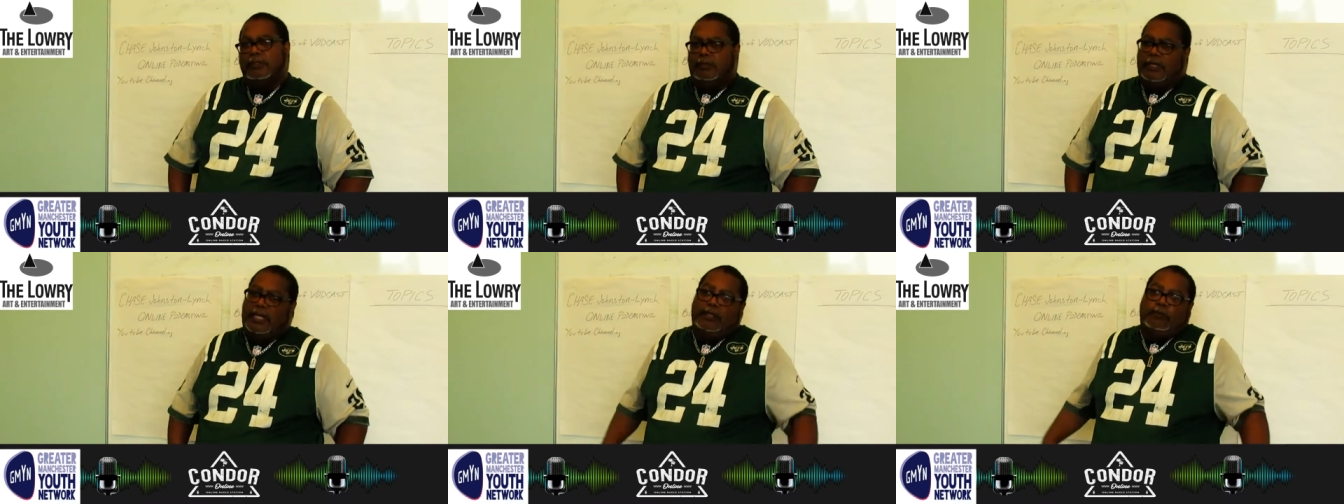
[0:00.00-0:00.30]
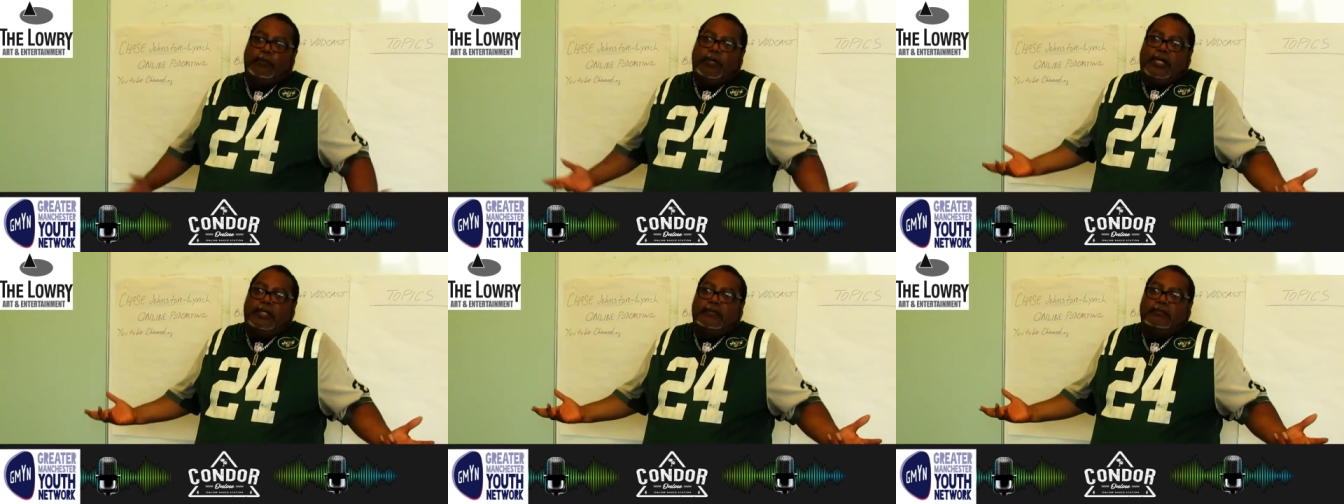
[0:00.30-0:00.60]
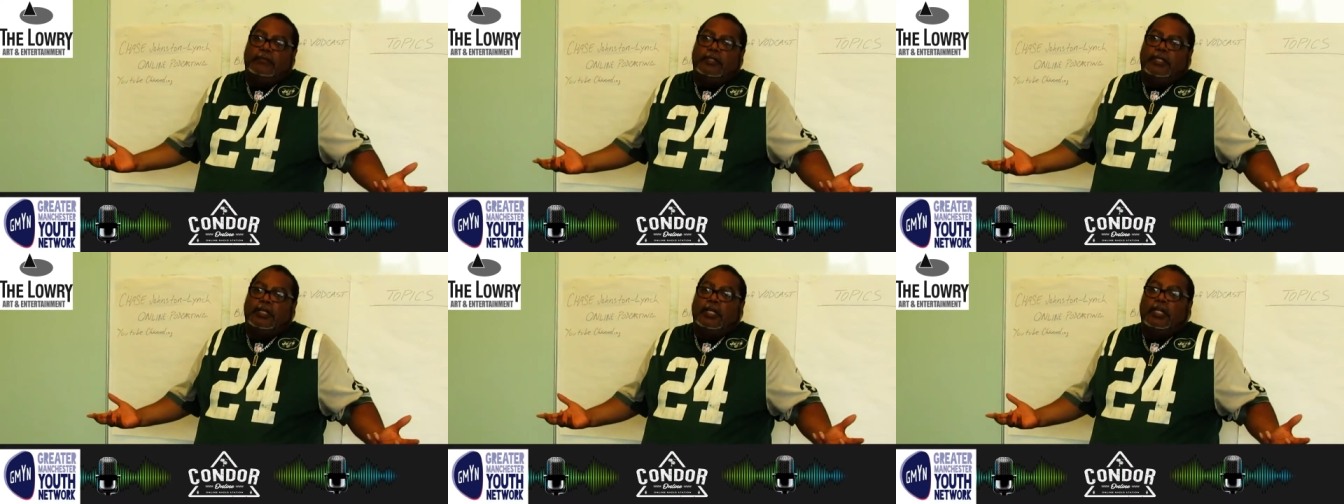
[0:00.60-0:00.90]
Like
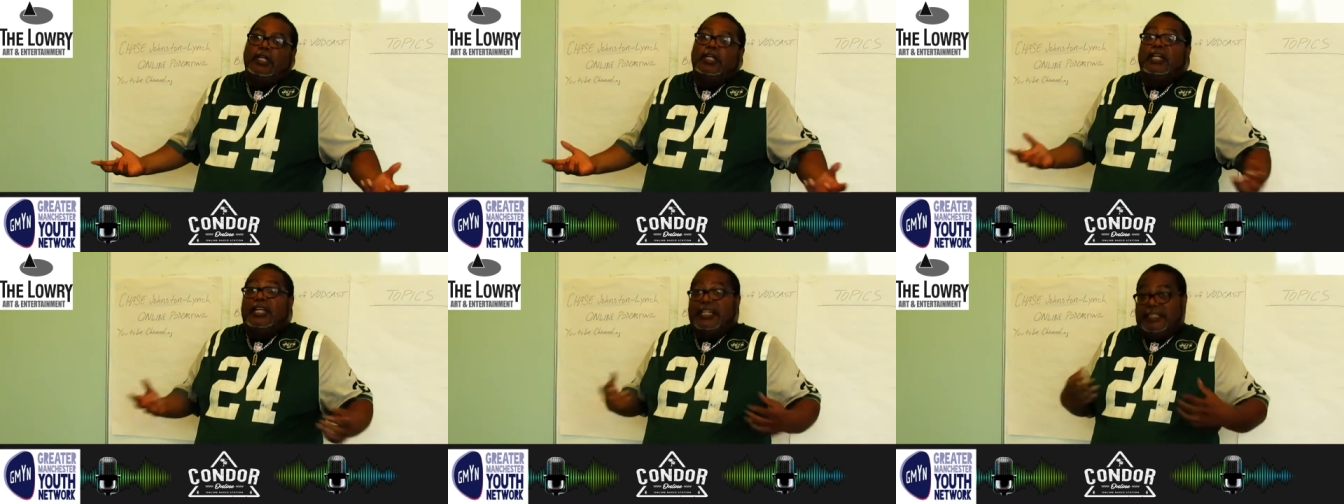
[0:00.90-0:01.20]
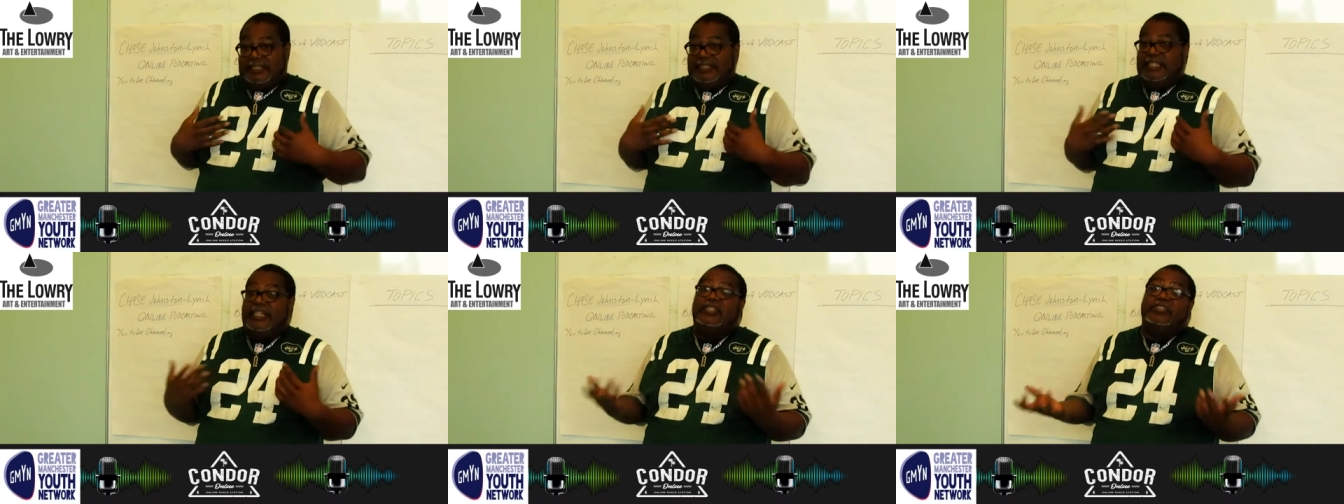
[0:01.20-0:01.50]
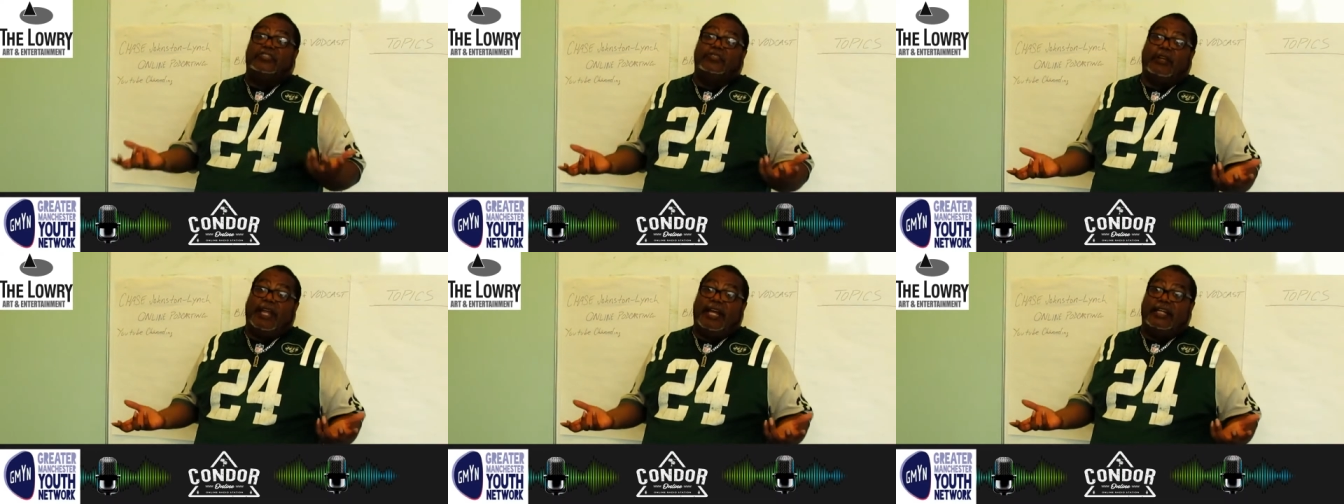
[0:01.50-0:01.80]
what? It's
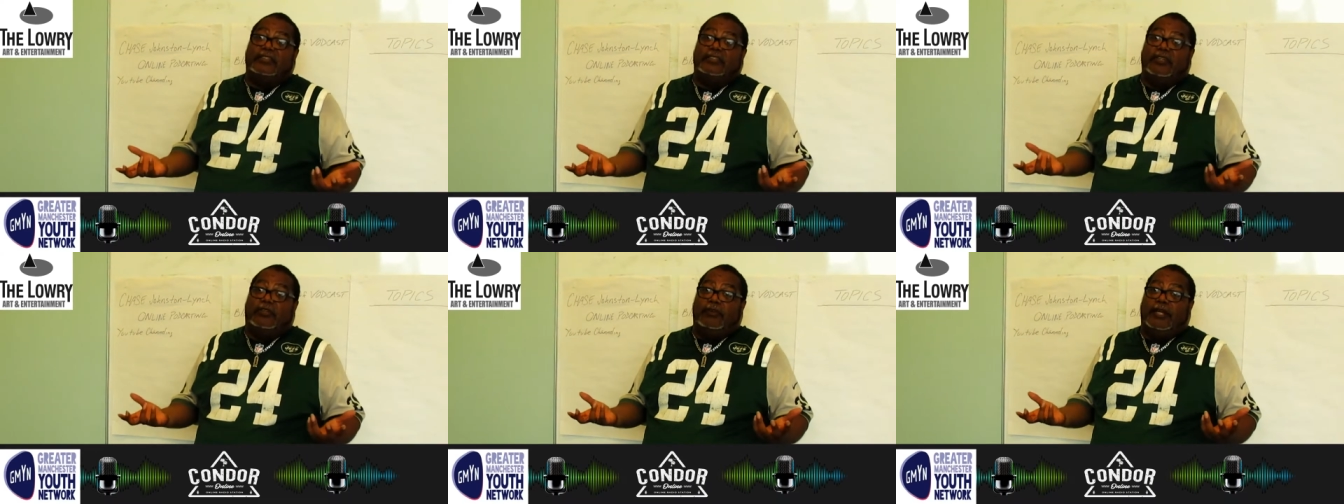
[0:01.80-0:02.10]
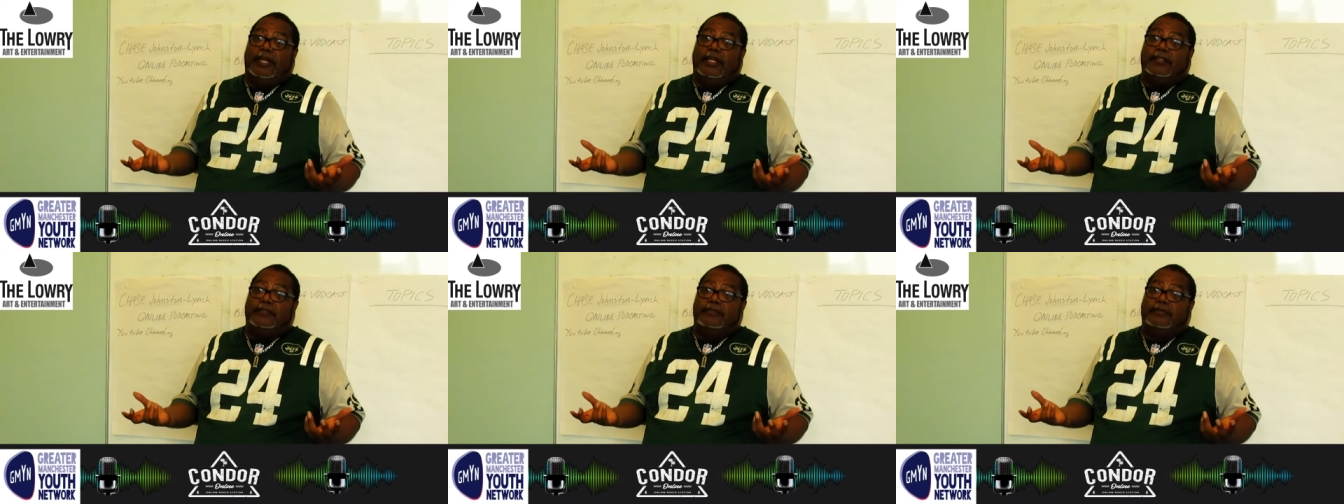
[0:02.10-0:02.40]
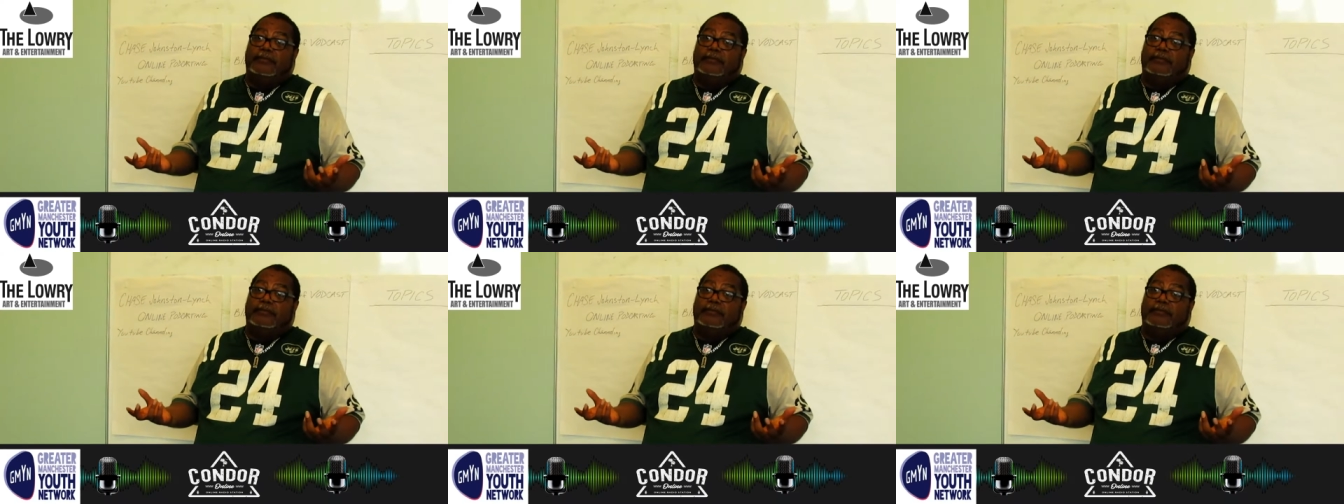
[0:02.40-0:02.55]
things you like though, right?